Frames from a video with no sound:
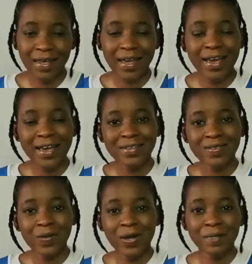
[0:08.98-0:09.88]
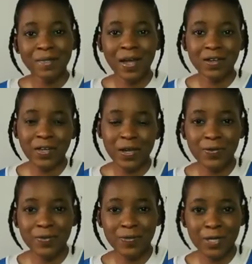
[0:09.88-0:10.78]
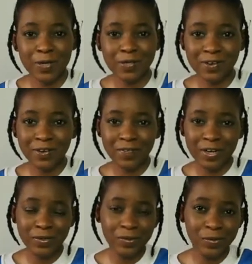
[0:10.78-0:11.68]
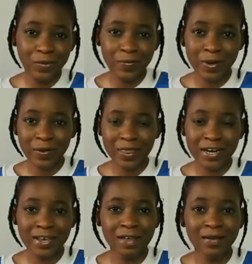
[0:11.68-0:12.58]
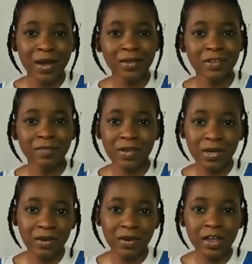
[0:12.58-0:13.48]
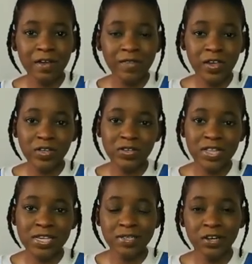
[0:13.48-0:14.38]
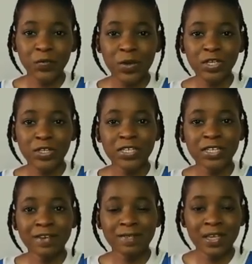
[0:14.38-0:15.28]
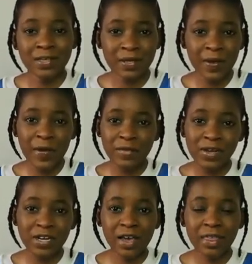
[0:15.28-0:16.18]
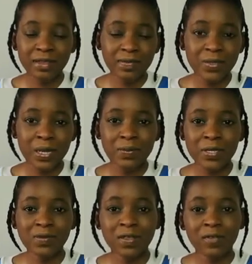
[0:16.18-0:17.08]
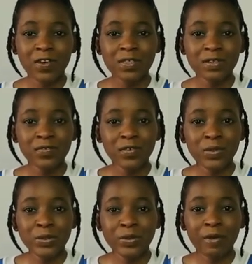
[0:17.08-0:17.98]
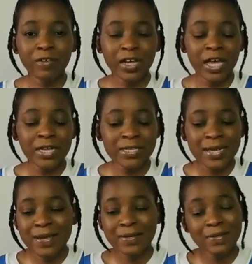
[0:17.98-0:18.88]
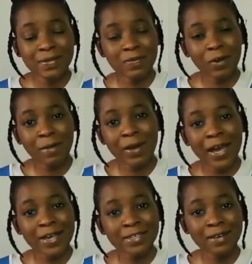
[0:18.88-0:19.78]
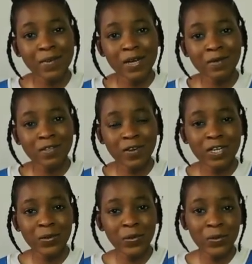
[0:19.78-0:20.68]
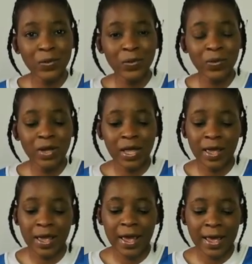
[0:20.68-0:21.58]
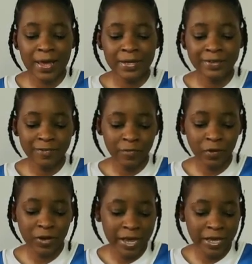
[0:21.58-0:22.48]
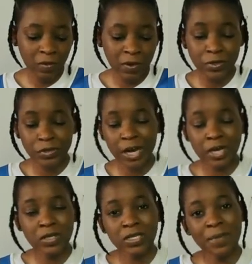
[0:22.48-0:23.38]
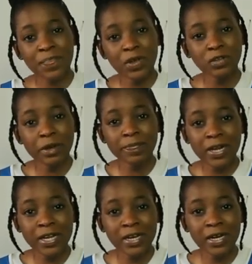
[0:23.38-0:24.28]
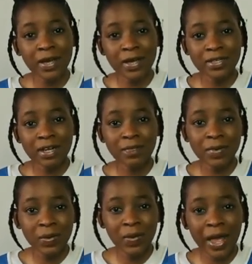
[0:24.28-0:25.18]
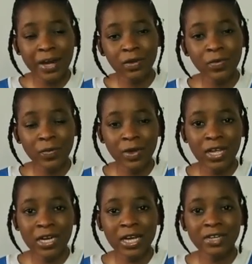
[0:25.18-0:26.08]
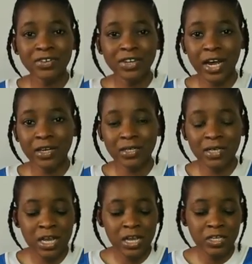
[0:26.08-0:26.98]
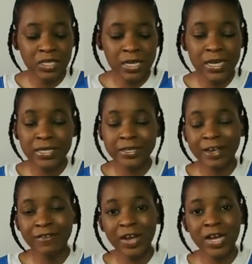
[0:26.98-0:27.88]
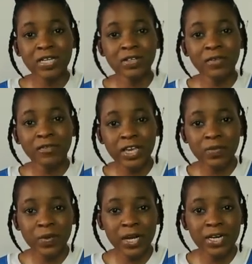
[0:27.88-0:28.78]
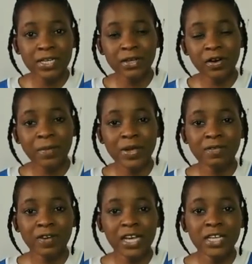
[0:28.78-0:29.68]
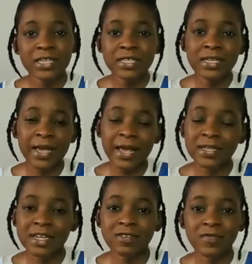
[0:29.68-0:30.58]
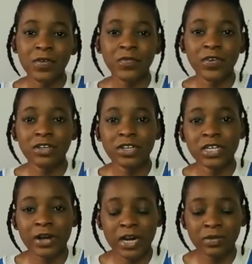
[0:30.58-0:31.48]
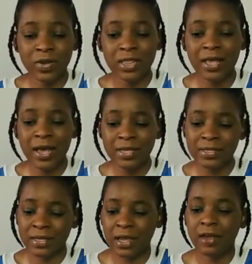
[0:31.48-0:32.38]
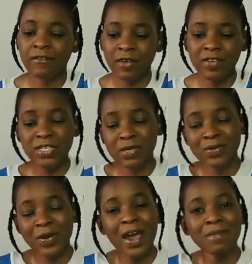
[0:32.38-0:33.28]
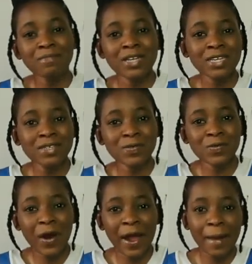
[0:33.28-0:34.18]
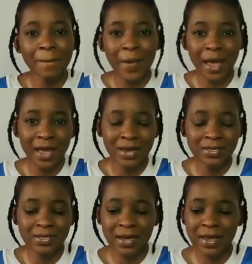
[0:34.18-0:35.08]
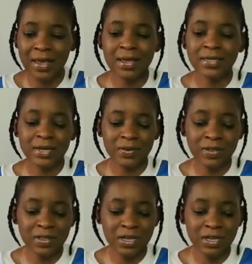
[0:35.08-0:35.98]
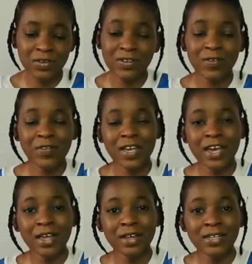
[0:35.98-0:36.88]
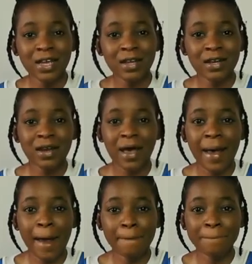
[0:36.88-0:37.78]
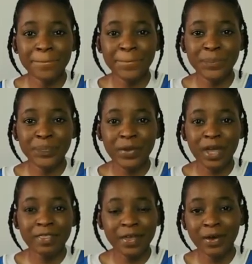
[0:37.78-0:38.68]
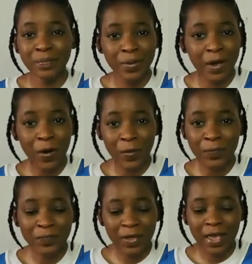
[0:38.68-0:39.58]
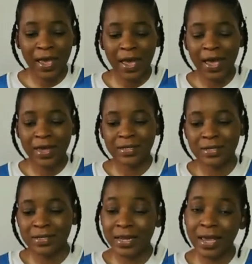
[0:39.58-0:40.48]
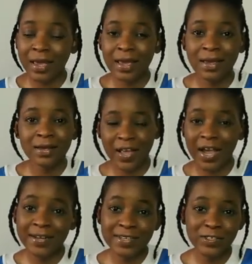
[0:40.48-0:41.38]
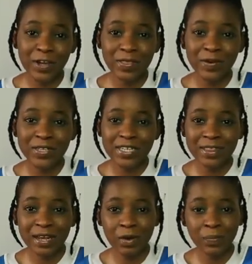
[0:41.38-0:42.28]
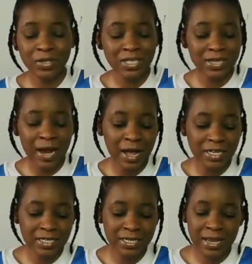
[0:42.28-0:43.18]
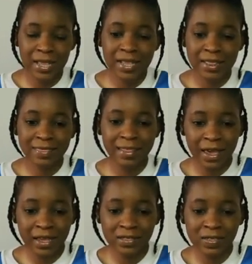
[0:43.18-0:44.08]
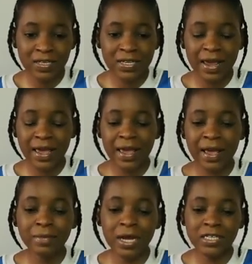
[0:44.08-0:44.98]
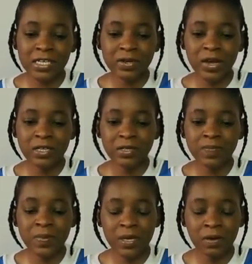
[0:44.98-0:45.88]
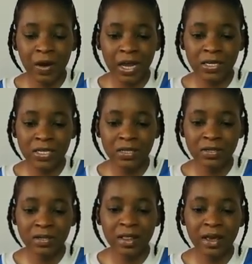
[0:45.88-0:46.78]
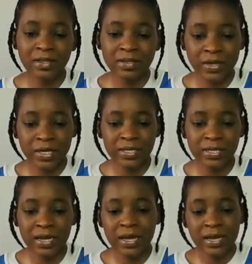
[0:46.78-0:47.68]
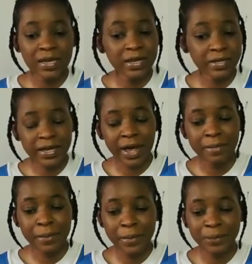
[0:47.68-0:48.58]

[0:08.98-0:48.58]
Hey guys, welcome back to our YouTube channel. It's your girl Fanny Lungu back with another reaction video. If you're new to this channel, make sure to give this video a thumbs up, share it with your friends, and of course, do not forget to subscribe. Like I said, my name is Fanny Lungu, and if you feel like you want me to react to something, drop the link down below, and I'll be more than glad to react to eat. You can find us on Facebook and Instagram as Fanny and Jessy and just feel free to interact with us. If you haven't subscribed, please subscribe and turn on the notification um, thing bell and stay and enjoy the content that we're putting out there. So today I'm actually going to be reacting to That's Not Hijab.